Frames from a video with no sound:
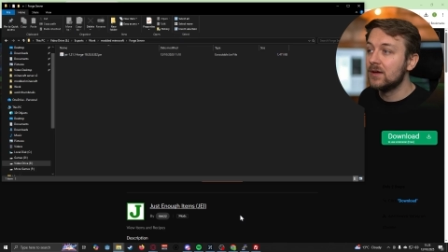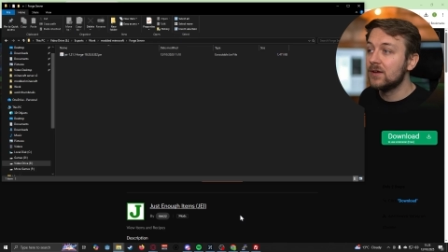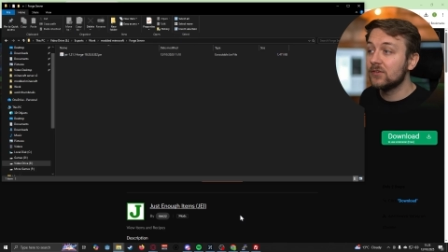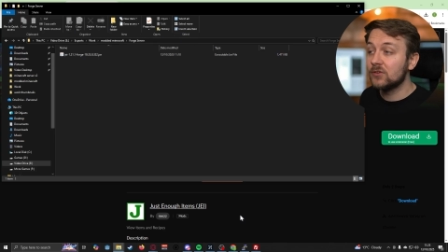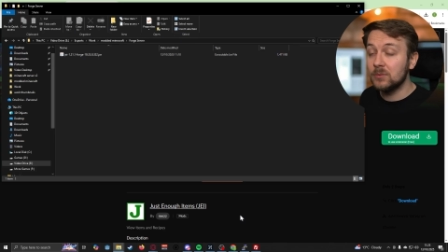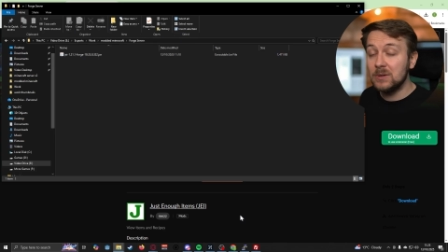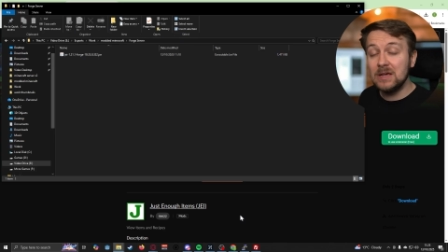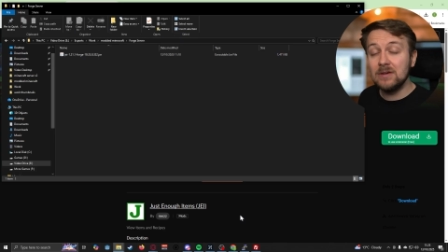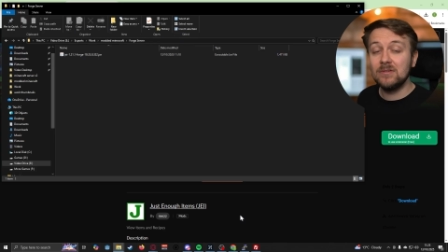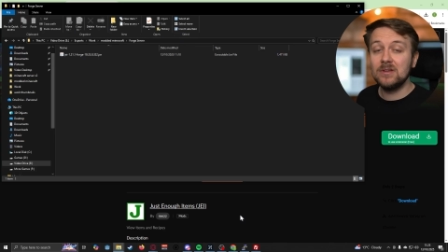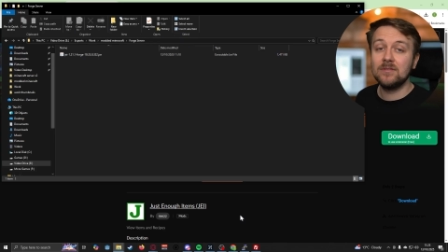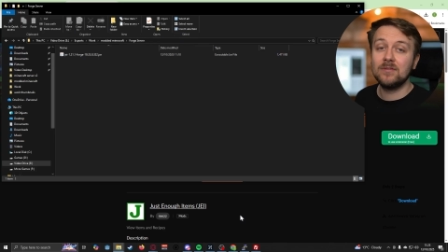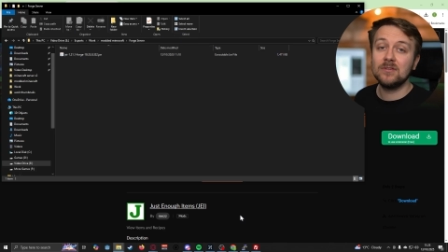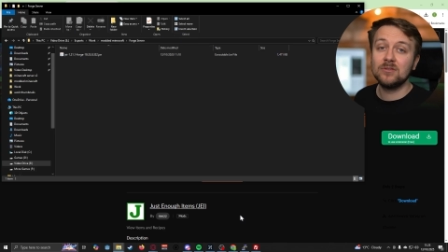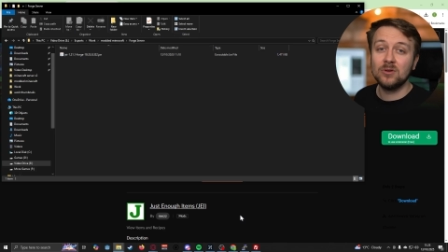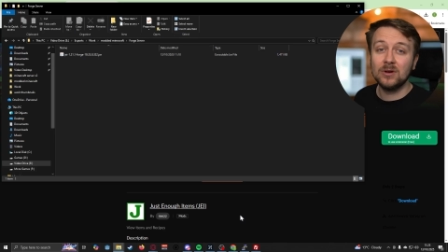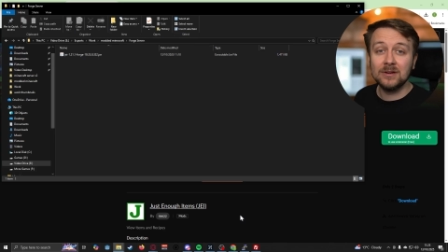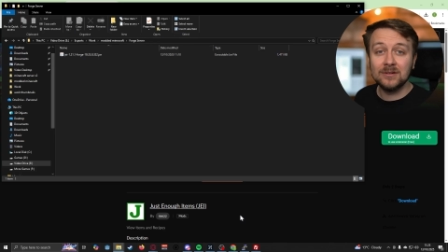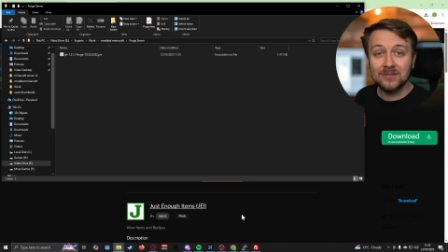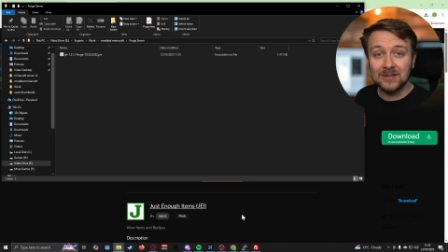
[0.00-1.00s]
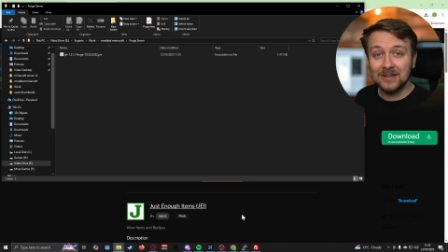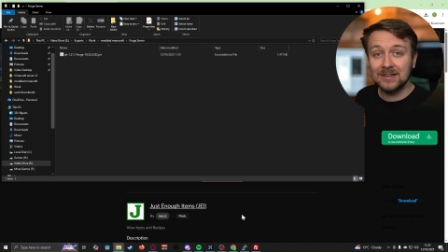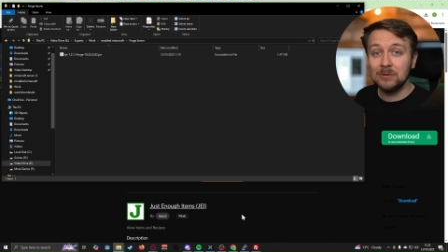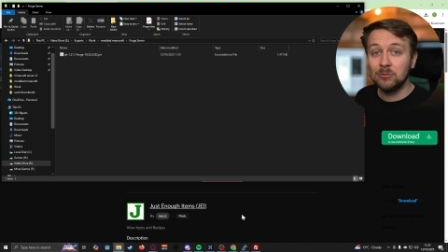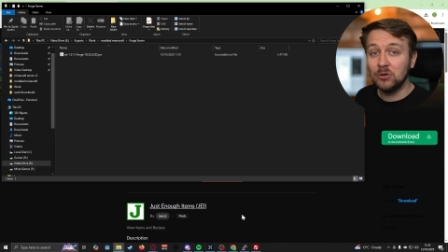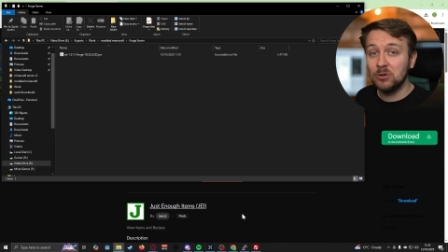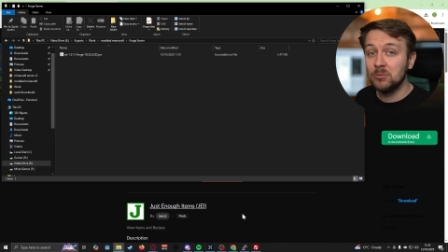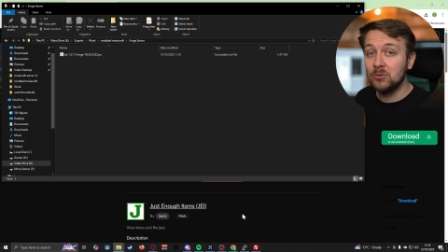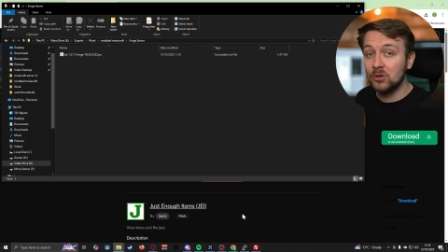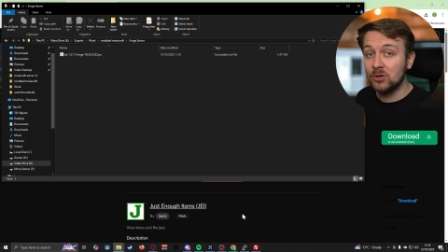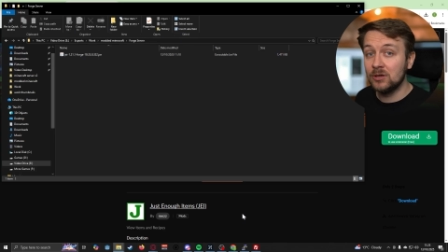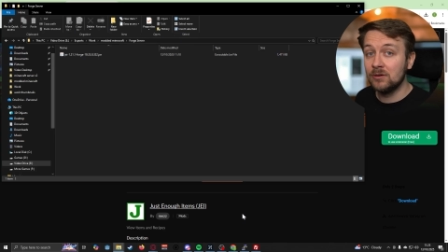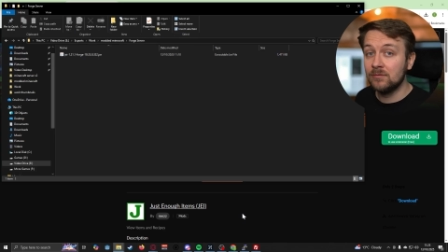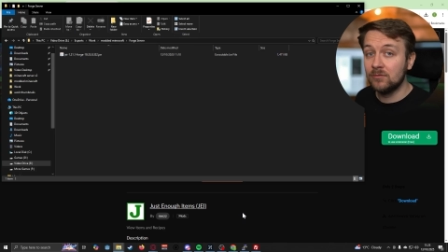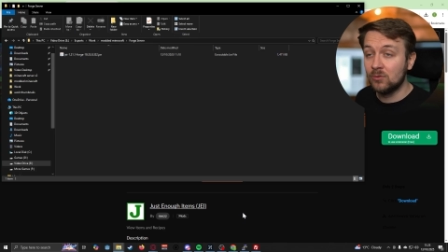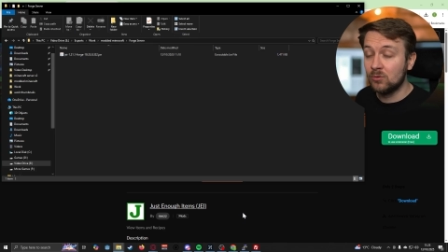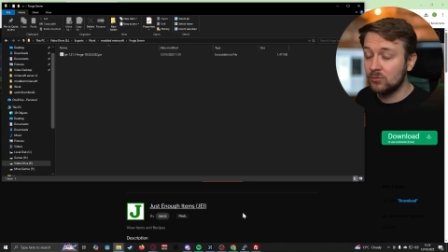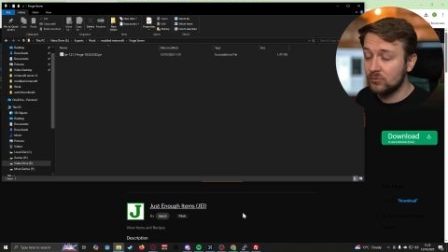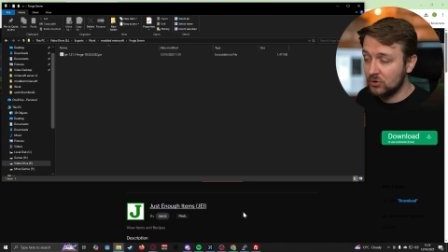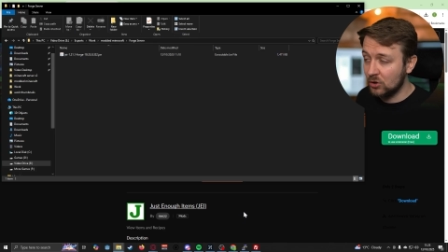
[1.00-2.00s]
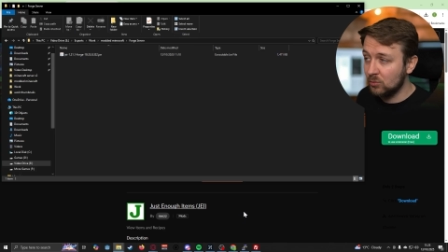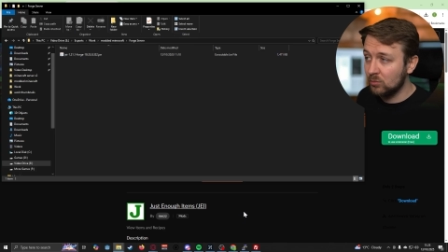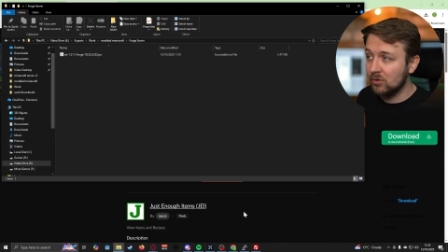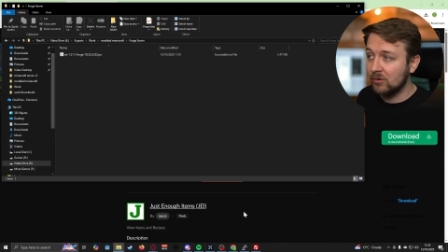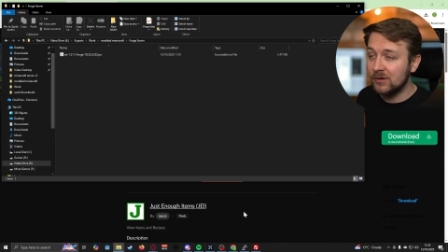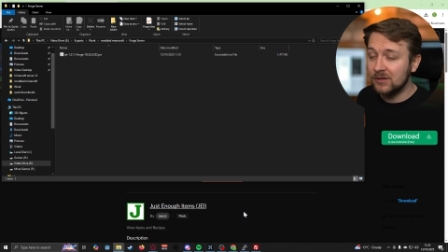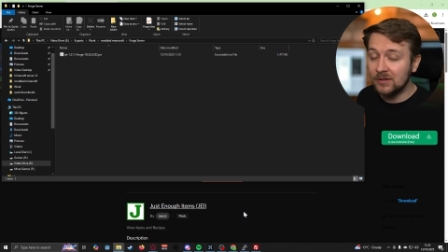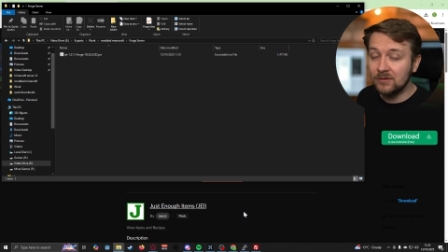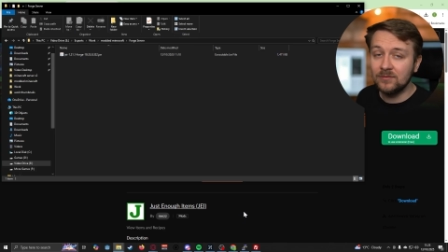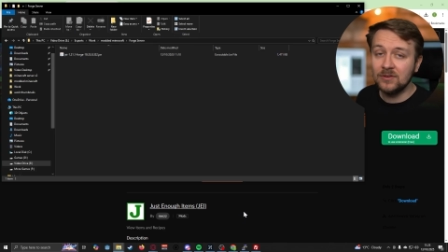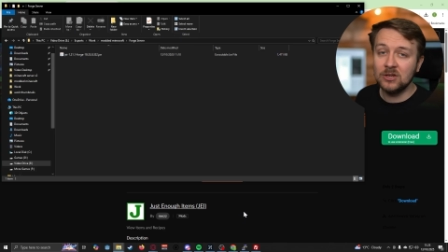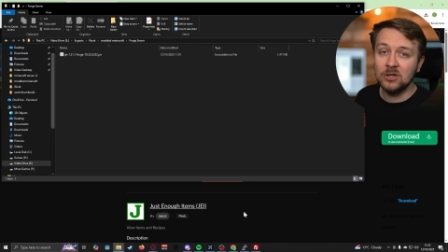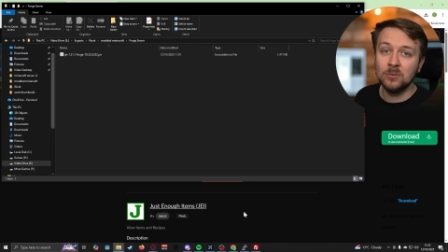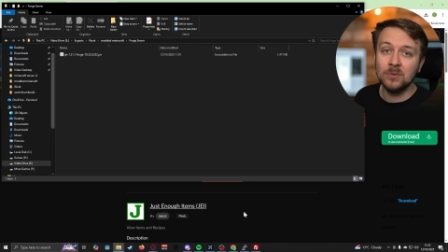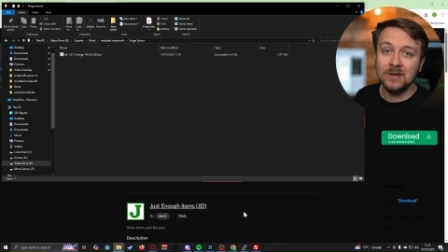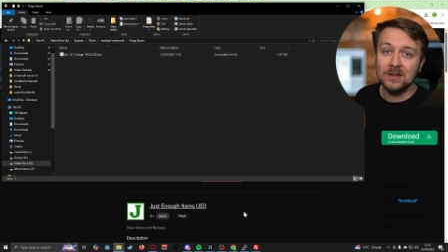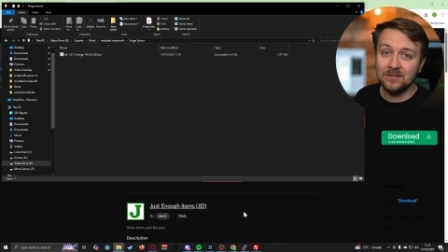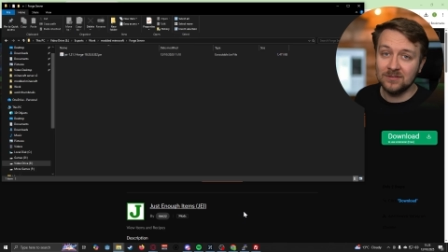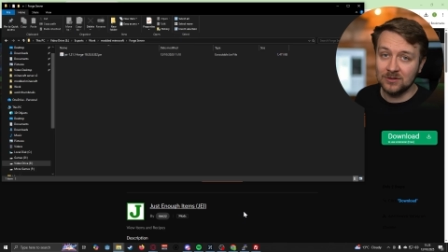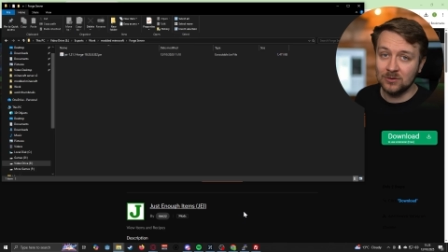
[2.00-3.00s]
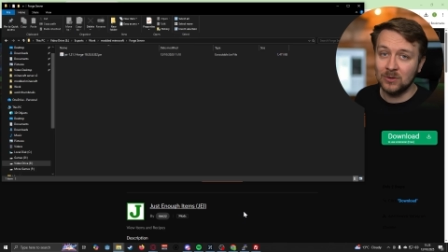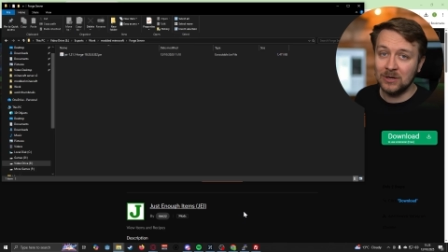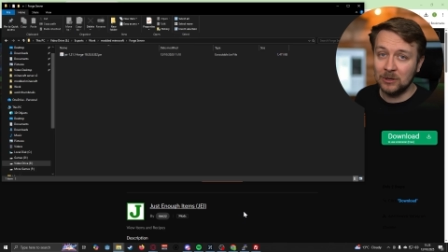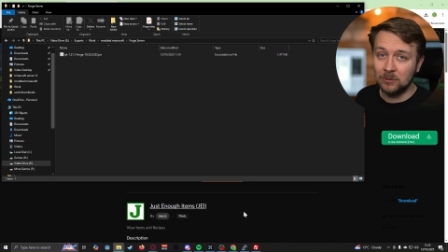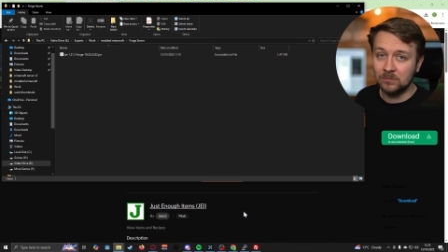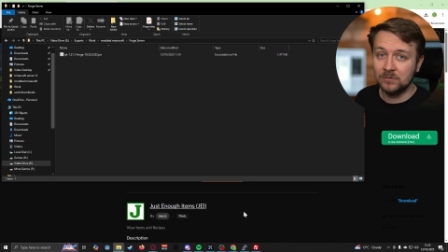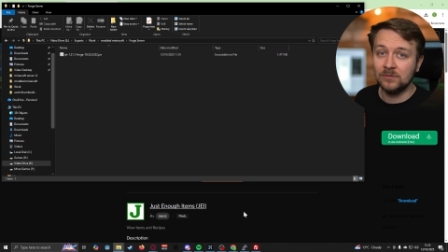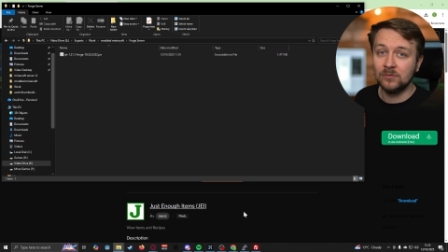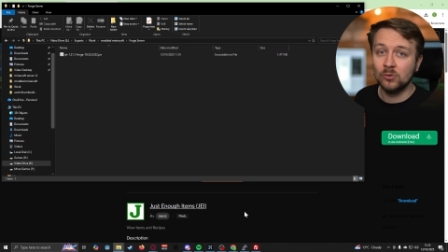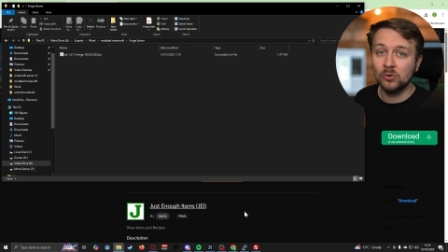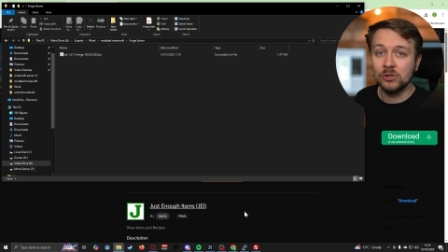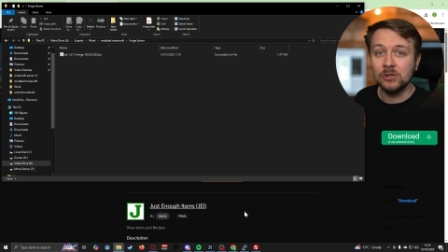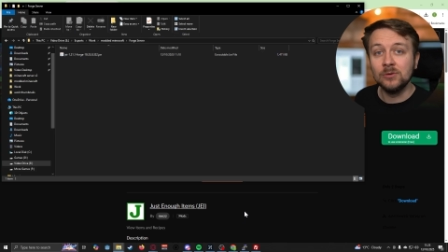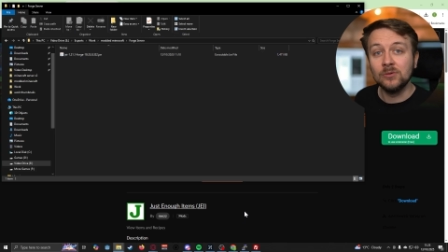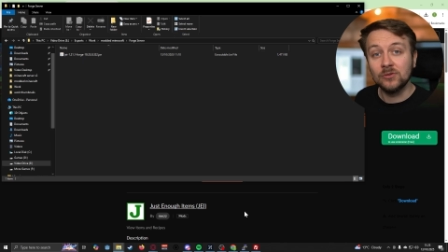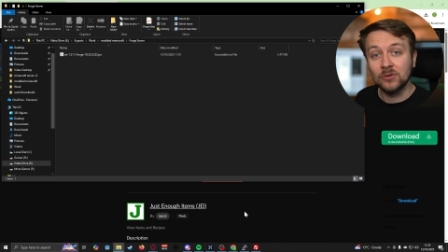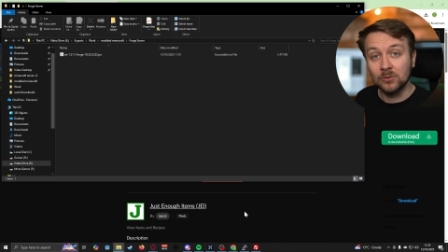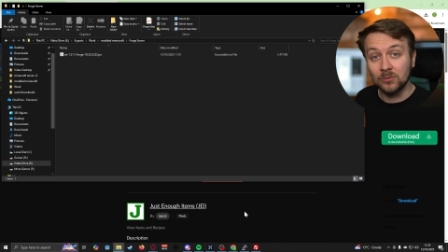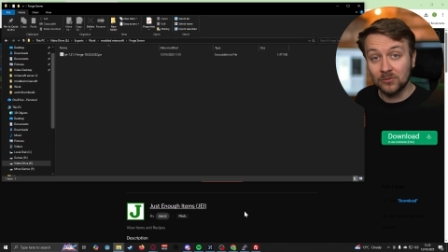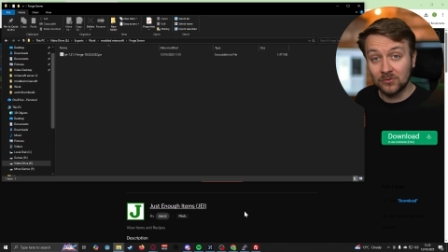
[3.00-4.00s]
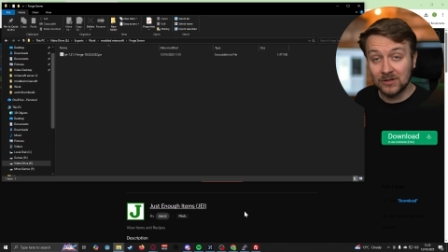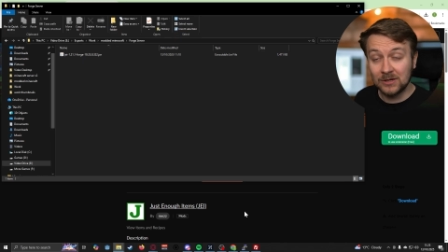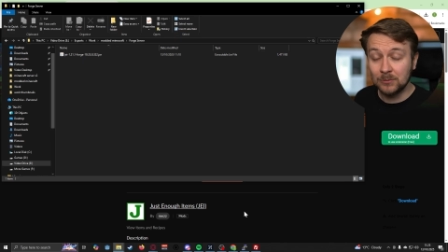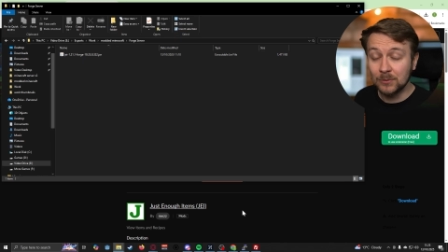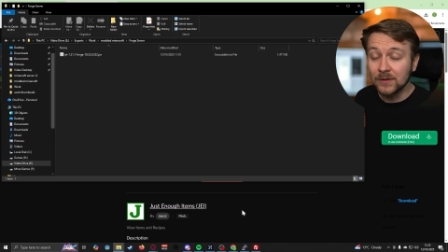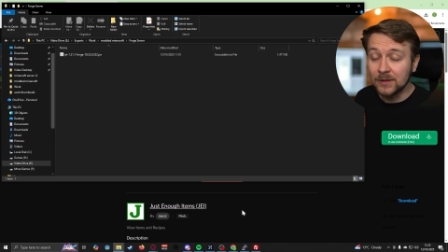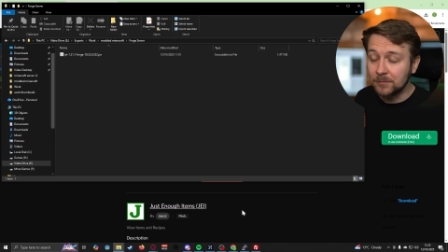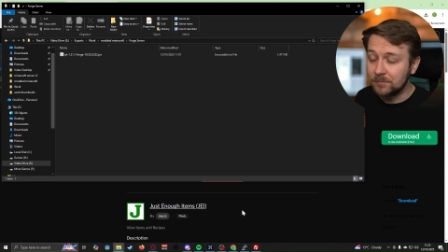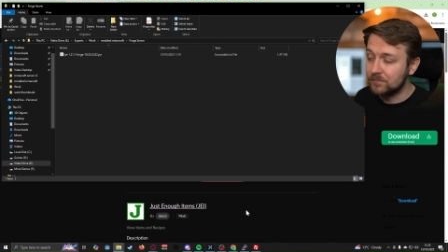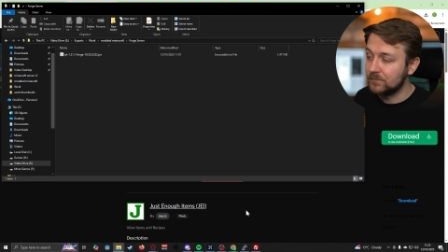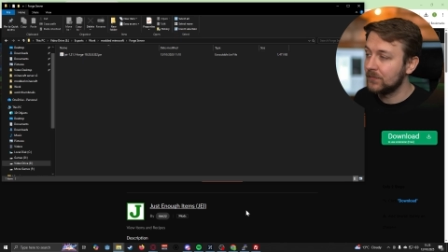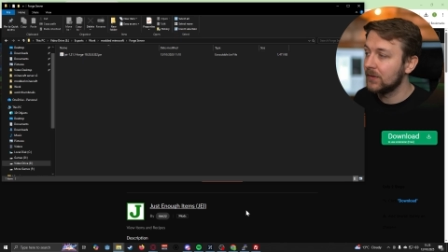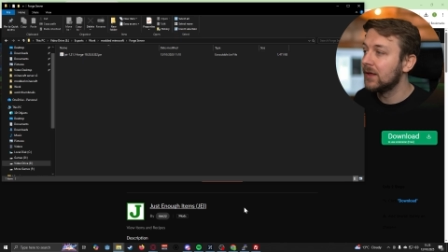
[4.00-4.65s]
so even if it's not exactly what you were looking for, don't worry, this video is still helpful for you, so stick with it.